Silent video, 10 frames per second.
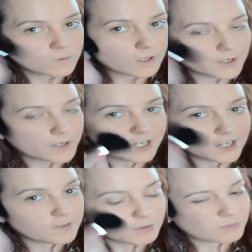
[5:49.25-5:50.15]
So you don't
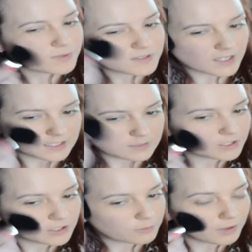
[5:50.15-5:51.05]
have to be precise
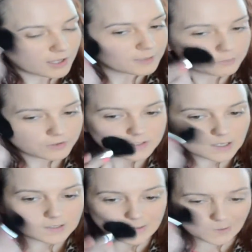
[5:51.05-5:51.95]
when you're applying
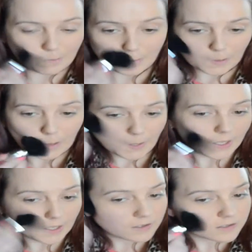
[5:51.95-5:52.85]
bronzer, just
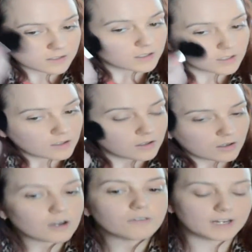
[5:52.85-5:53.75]
apply it
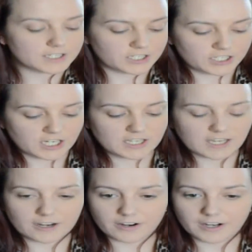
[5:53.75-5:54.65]
around your cheek
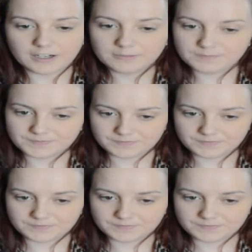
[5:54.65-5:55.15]
area.